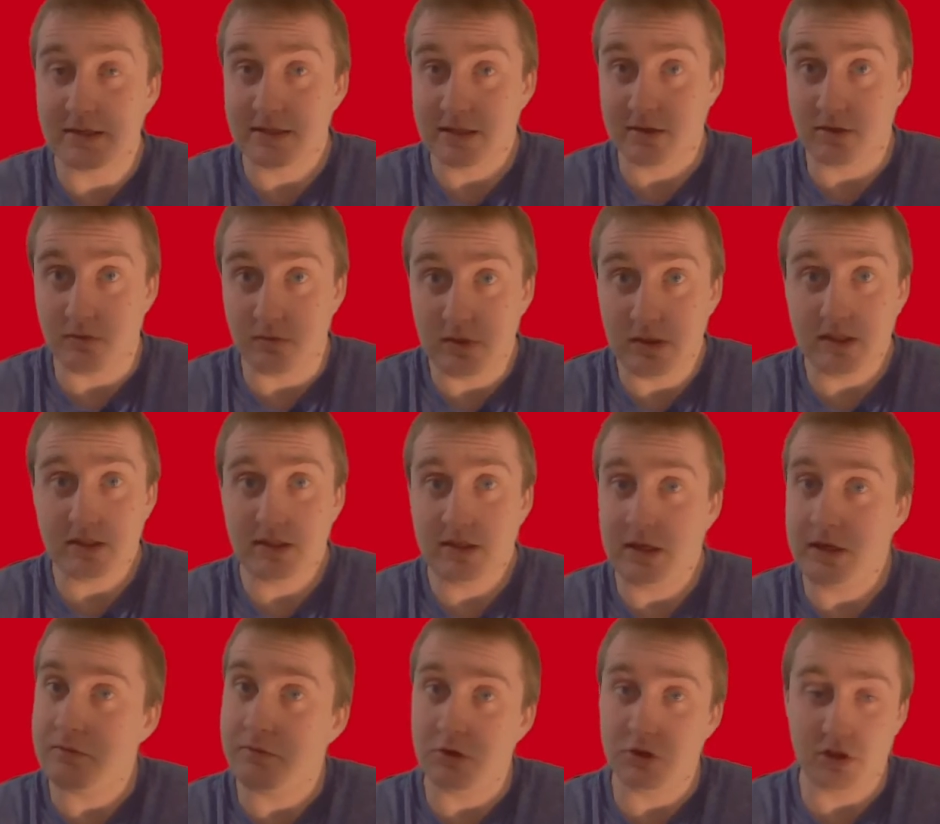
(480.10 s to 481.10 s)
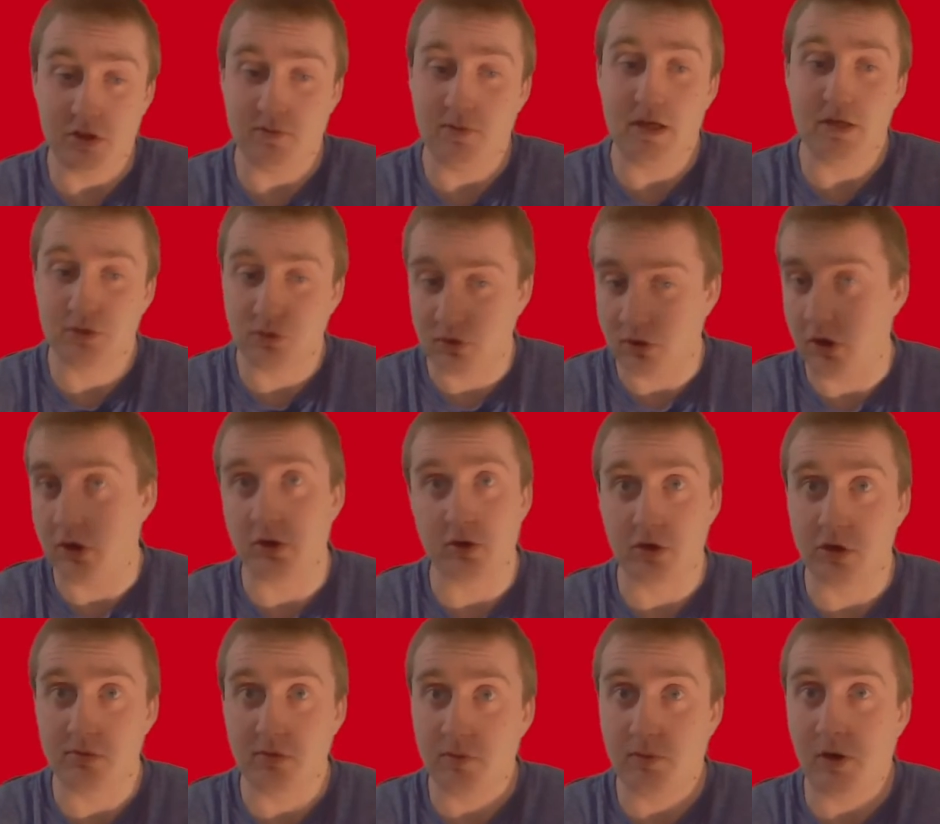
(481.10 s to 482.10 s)
an elite team, which is basically all they're
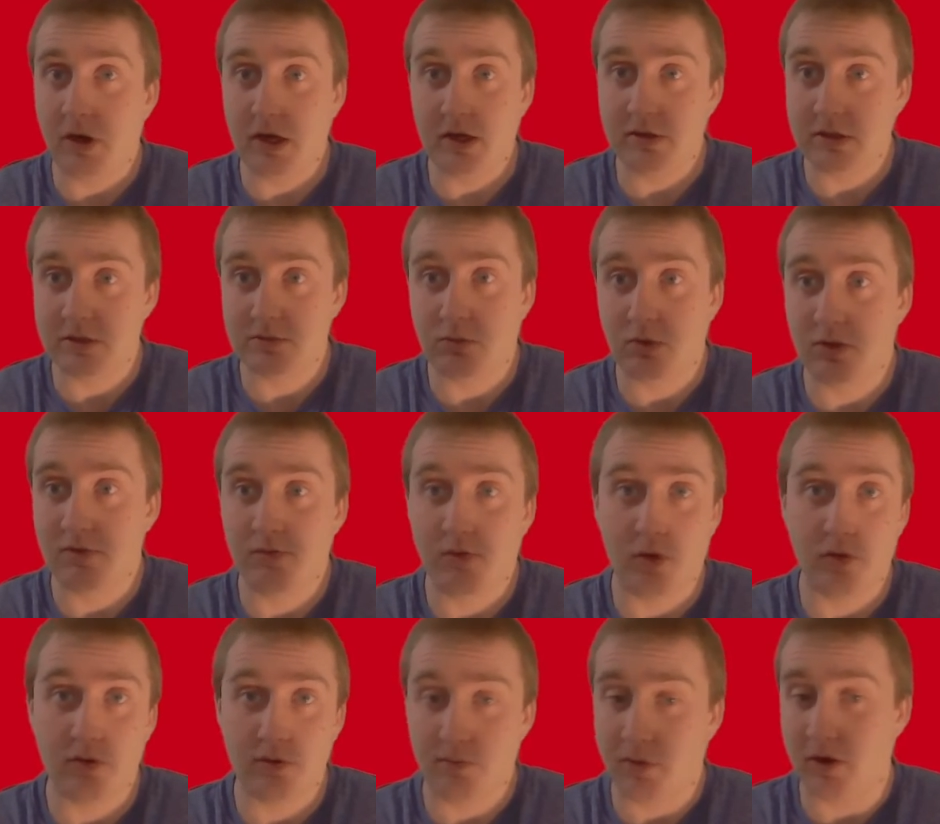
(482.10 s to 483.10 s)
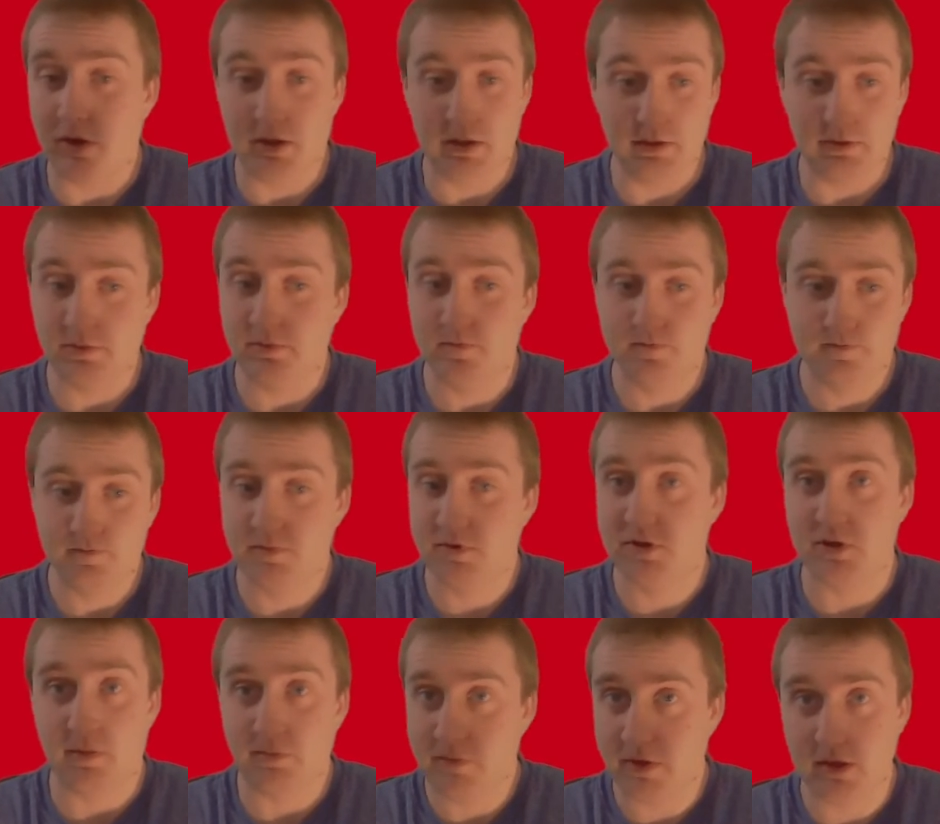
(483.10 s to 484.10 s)
going to be playing at this point forward, barring
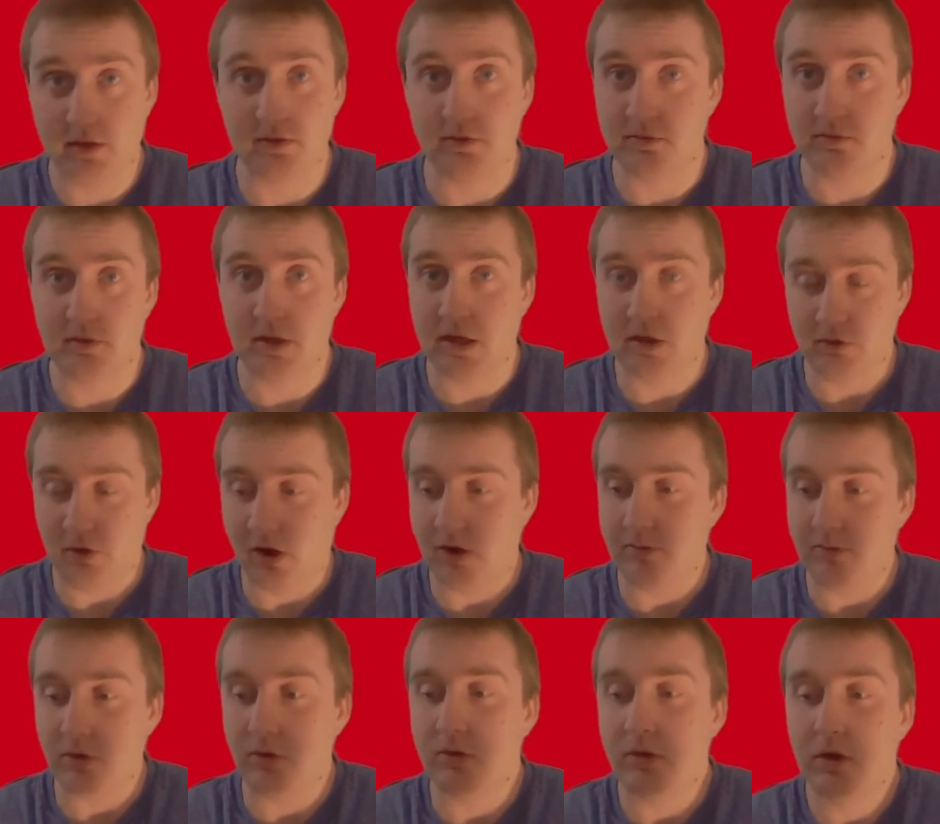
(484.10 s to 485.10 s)
something incredible,